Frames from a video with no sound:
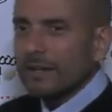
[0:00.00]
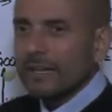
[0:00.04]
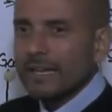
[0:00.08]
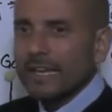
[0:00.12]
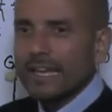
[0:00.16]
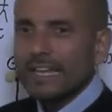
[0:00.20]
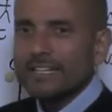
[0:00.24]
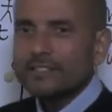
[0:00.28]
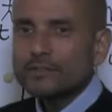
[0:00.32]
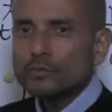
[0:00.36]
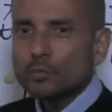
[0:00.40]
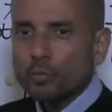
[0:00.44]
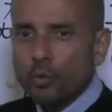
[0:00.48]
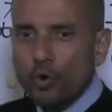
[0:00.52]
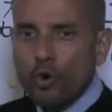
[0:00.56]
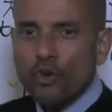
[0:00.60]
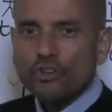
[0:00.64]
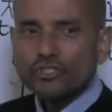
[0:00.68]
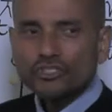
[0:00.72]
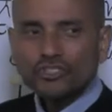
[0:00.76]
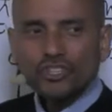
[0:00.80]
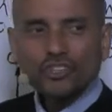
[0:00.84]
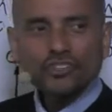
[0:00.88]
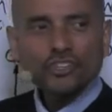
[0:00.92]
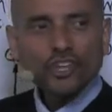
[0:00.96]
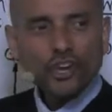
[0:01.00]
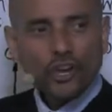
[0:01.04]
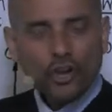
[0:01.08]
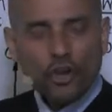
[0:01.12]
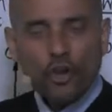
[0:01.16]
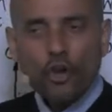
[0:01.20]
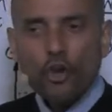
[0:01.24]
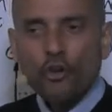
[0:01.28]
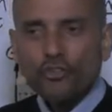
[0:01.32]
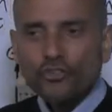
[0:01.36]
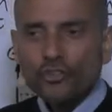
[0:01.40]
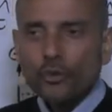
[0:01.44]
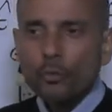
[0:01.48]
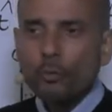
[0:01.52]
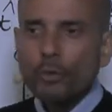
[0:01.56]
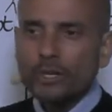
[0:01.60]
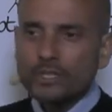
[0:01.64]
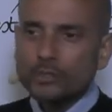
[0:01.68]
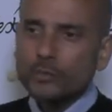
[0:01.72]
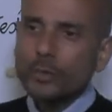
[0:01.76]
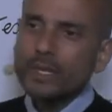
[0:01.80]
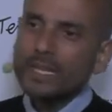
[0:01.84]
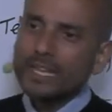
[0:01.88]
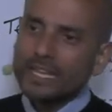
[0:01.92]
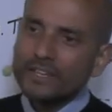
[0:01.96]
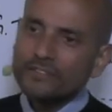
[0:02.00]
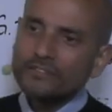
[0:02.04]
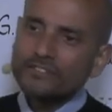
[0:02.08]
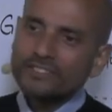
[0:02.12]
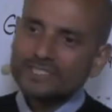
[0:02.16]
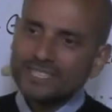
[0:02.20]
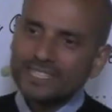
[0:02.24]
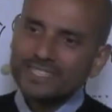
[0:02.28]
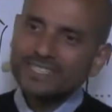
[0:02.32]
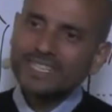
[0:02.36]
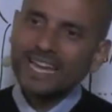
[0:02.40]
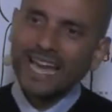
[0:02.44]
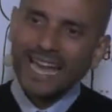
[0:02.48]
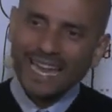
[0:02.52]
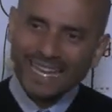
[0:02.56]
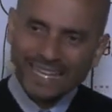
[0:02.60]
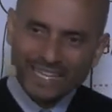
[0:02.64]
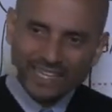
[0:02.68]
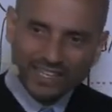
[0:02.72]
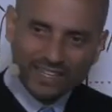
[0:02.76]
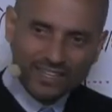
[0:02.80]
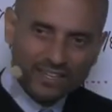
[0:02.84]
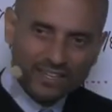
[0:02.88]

is worse than the earth on which we live today.